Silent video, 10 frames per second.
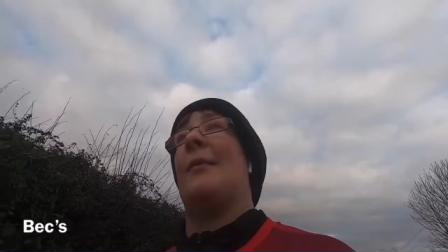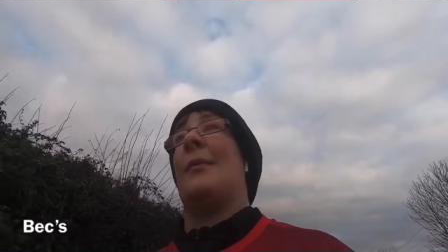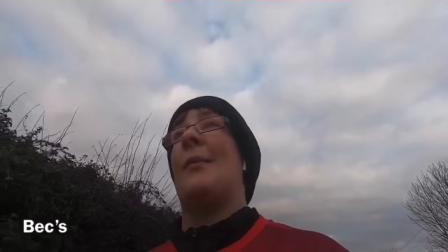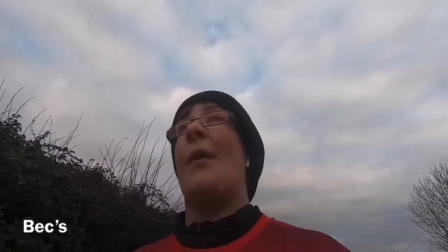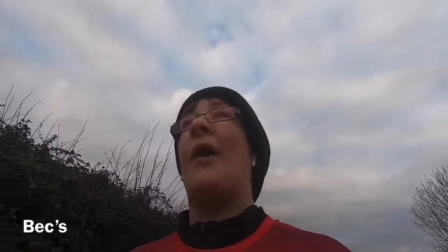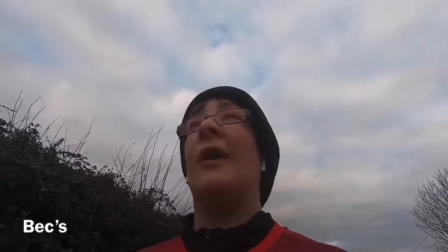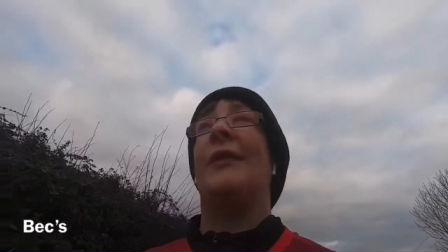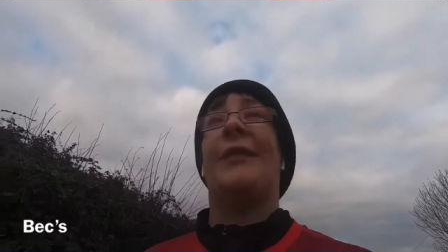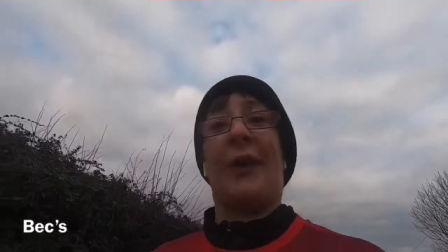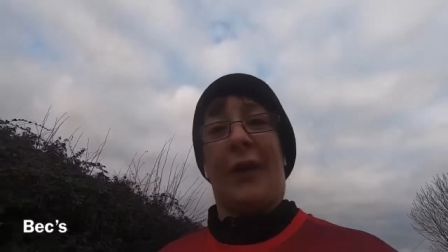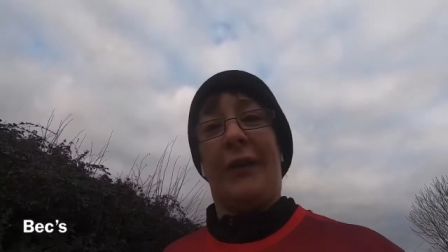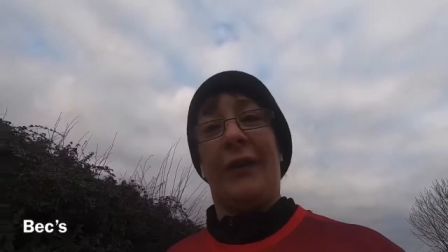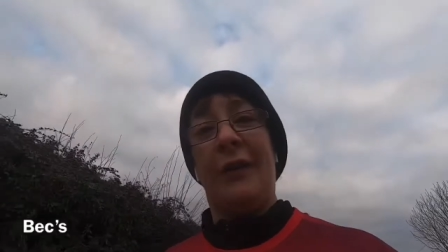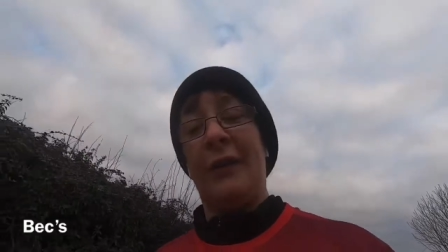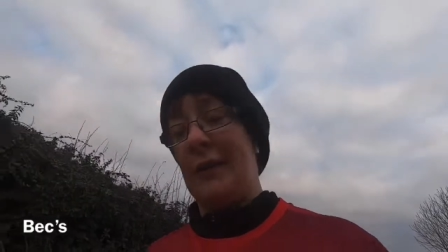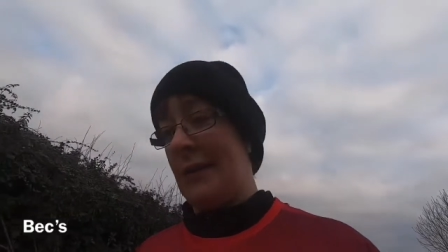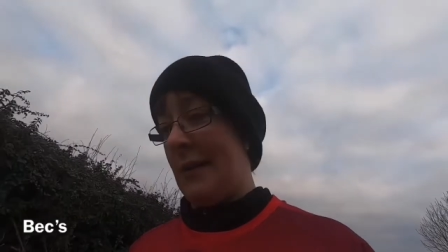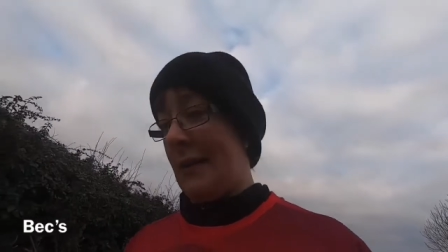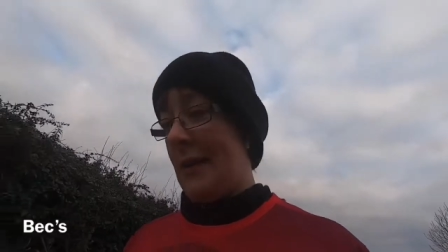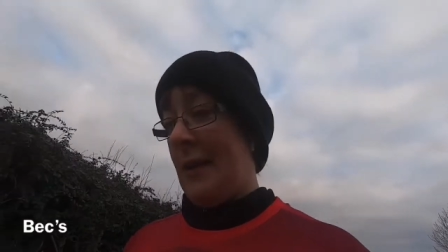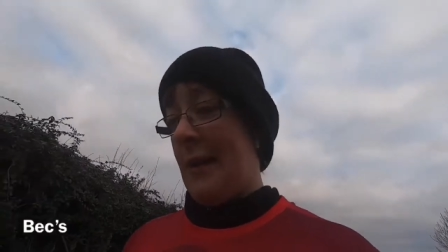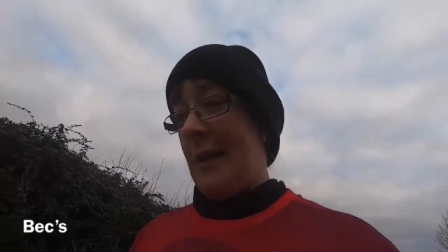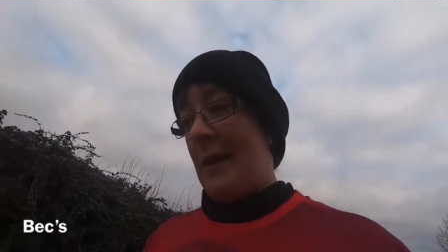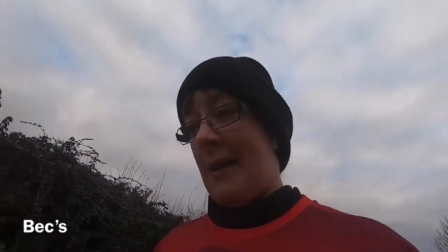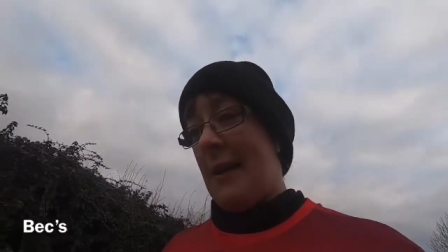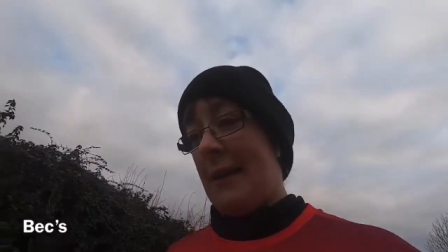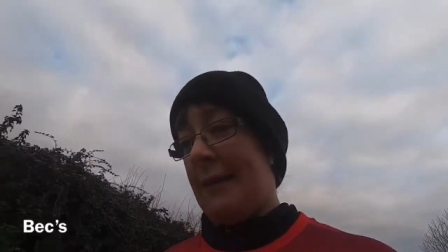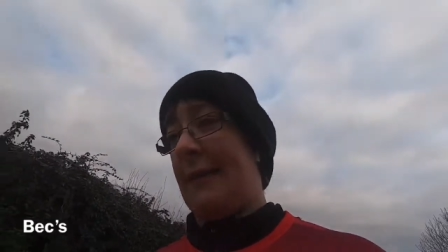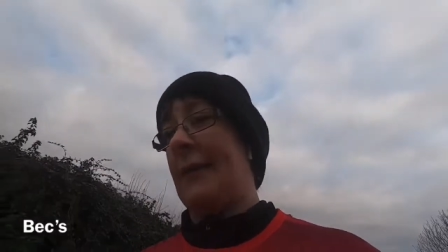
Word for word: what I've done is